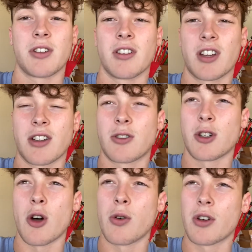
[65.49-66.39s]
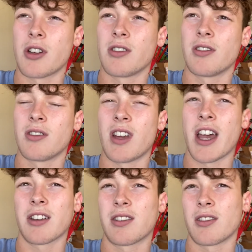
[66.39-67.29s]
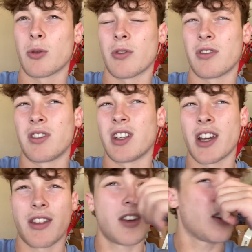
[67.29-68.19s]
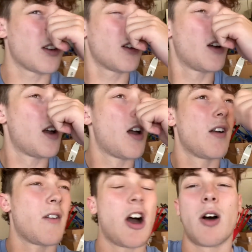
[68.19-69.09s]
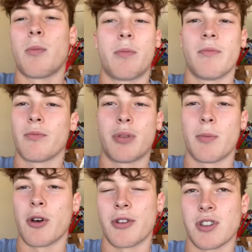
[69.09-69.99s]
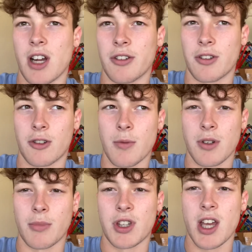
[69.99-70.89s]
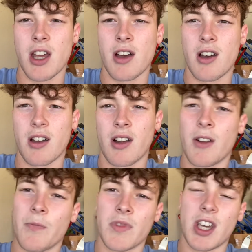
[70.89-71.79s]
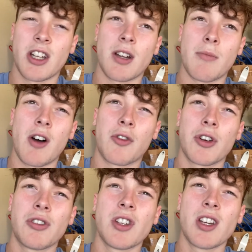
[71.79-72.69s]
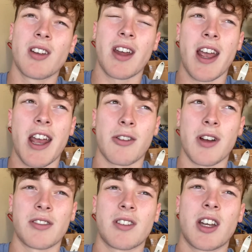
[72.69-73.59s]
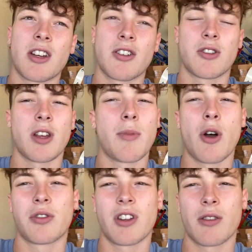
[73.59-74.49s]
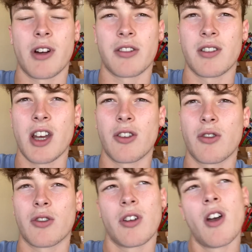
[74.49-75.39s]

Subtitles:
It's like Shogun XZ, I think. I'll put both their channels in the description. But they he did a muffler delete and the resonators. So they both did the resonators.